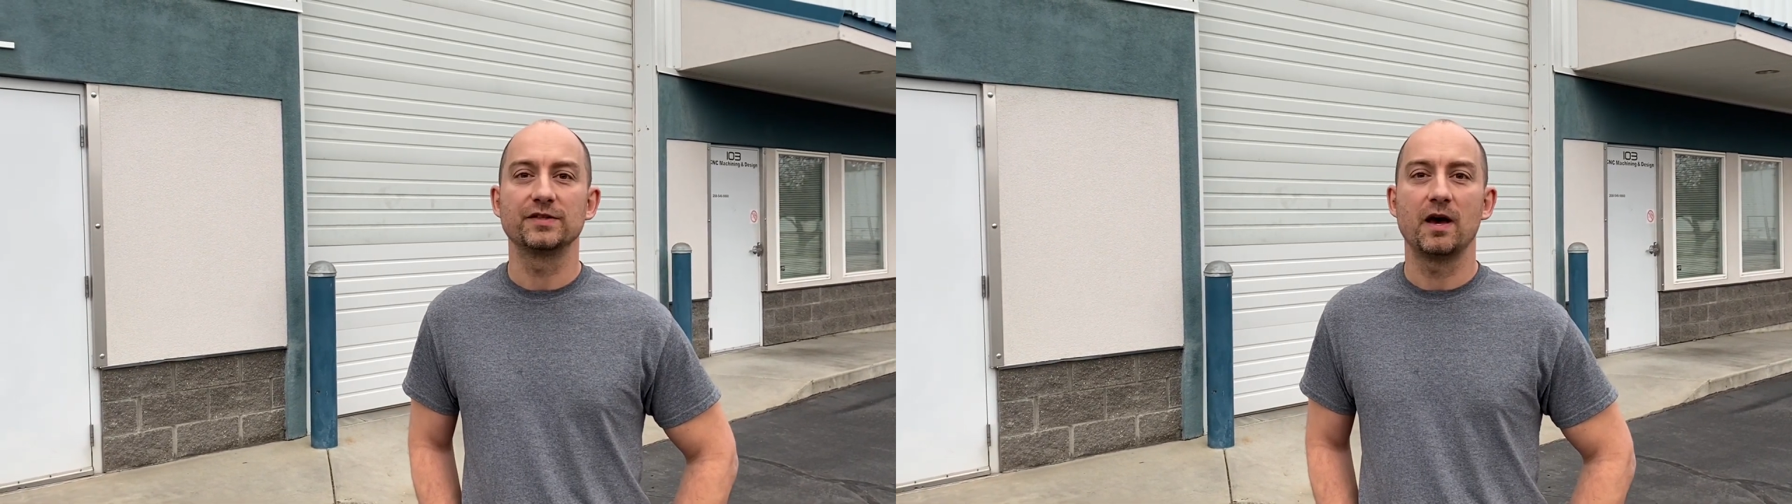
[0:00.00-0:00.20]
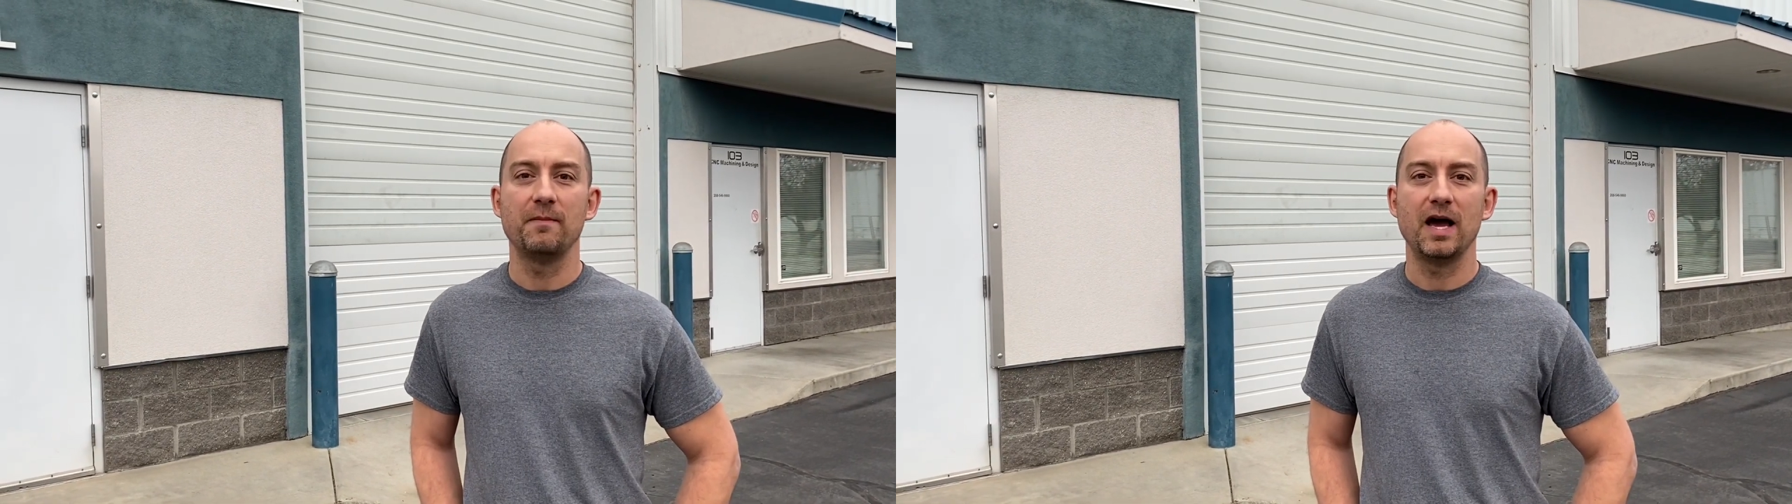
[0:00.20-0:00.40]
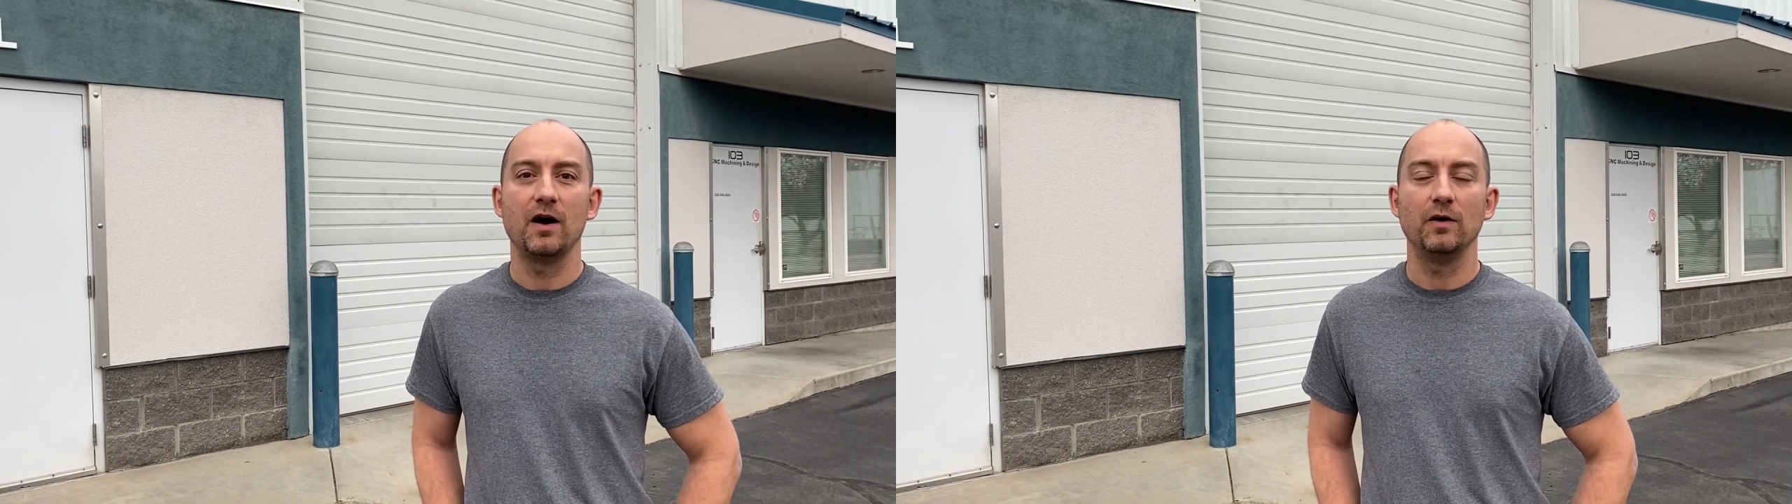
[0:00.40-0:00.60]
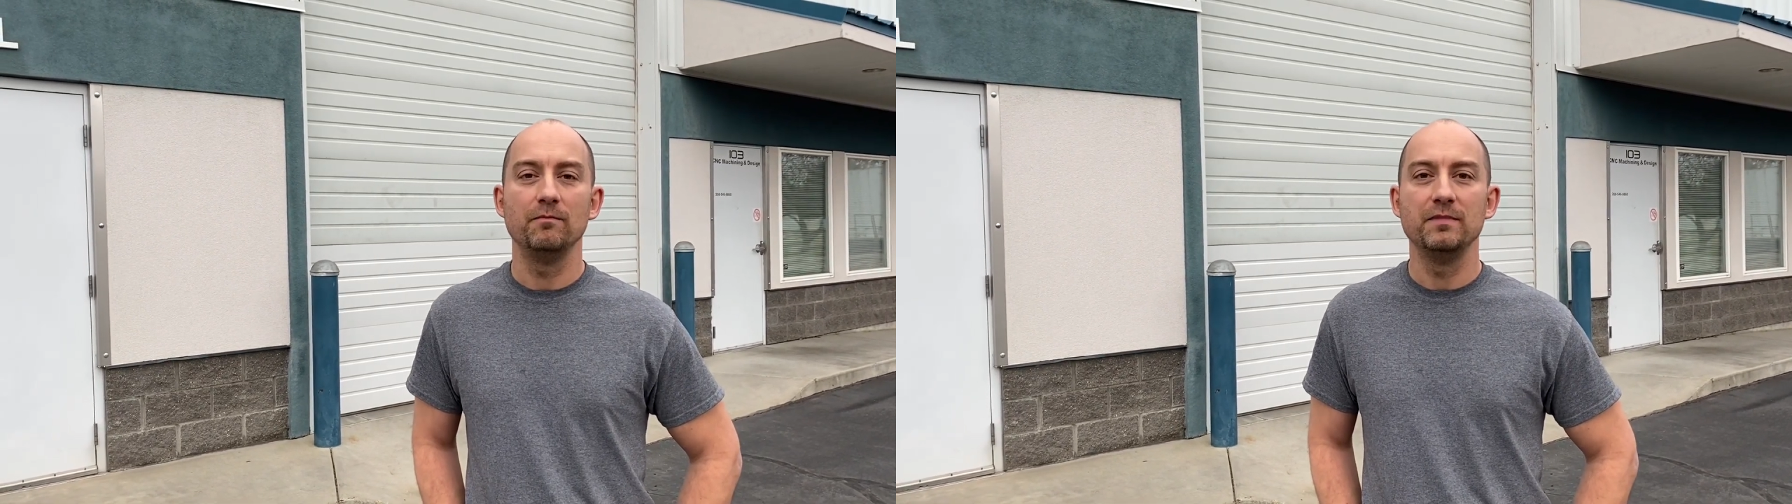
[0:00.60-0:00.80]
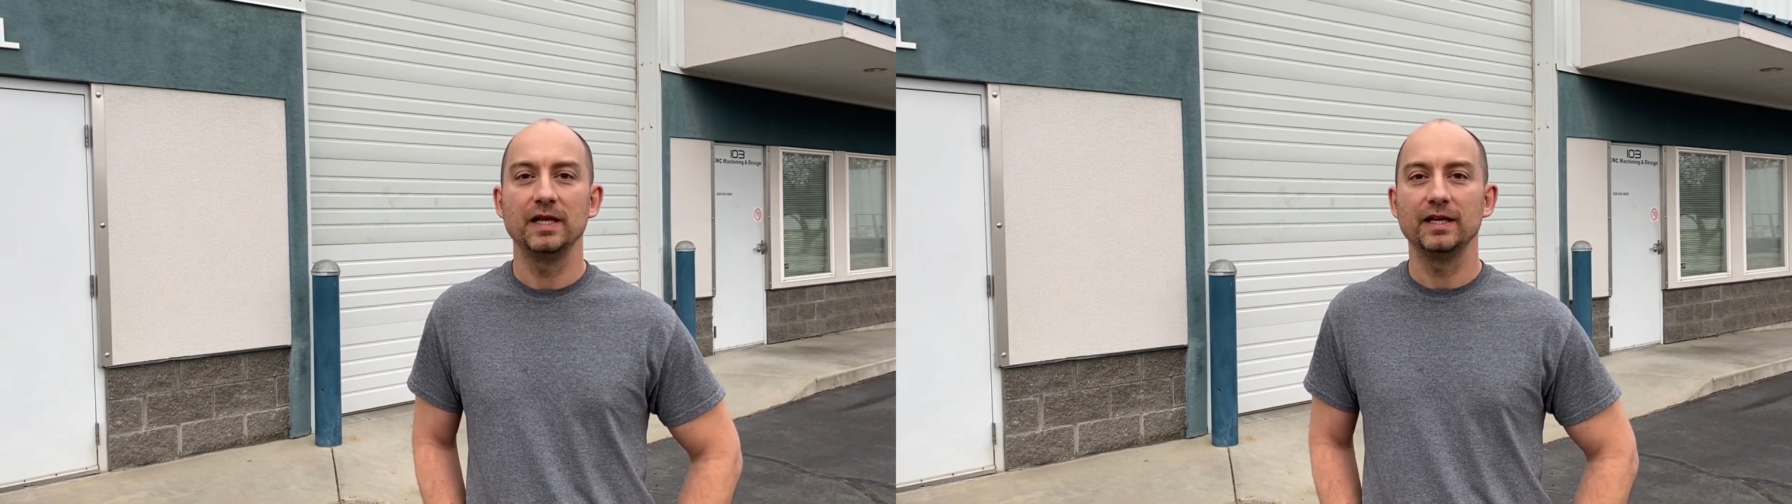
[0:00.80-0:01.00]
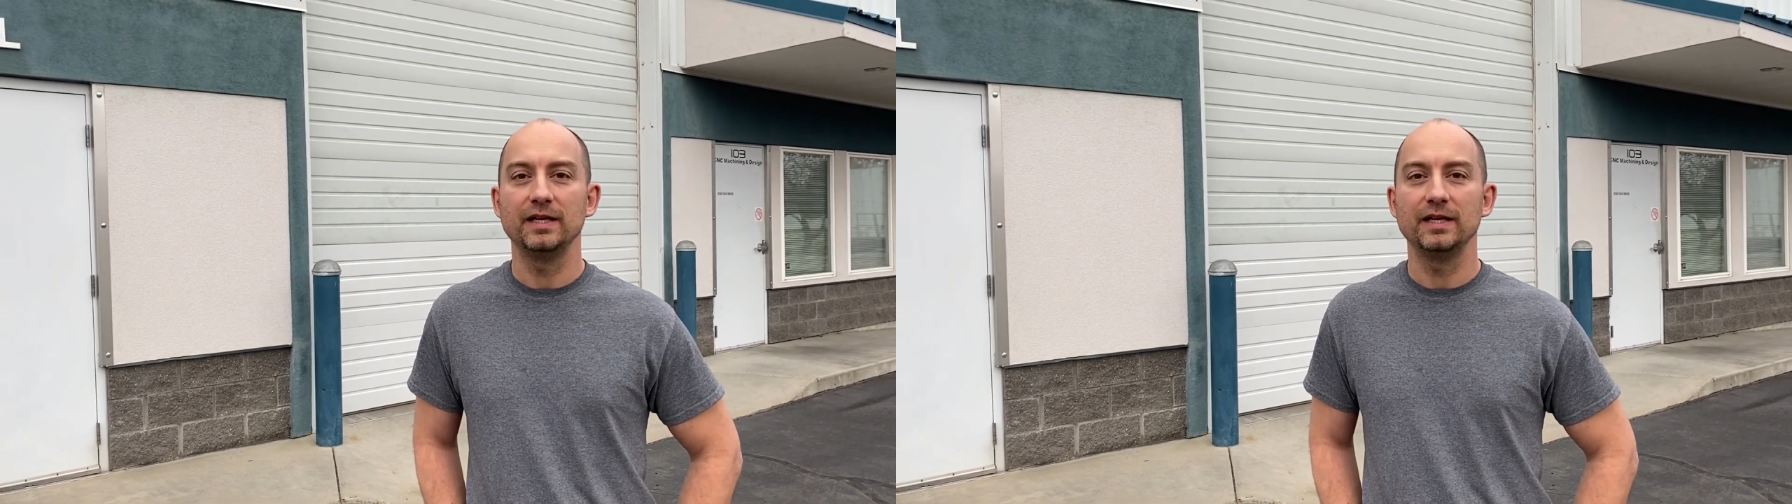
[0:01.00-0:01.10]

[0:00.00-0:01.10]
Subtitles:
about Millit